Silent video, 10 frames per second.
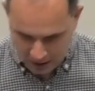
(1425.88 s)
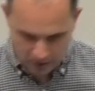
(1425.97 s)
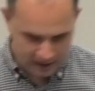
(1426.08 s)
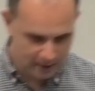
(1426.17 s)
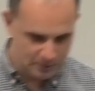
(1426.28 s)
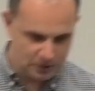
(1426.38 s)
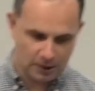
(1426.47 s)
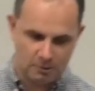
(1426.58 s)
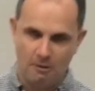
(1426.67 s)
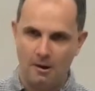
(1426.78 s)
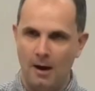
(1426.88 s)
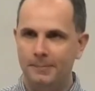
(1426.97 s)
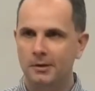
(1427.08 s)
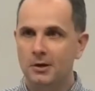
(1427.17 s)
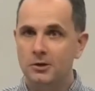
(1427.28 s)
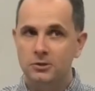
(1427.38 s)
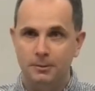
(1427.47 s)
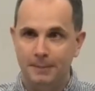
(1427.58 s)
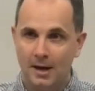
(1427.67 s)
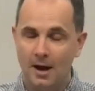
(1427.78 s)
we knew that he was going to grow up
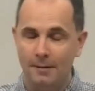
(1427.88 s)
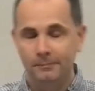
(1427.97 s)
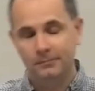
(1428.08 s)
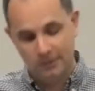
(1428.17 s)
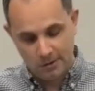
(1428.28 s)
to become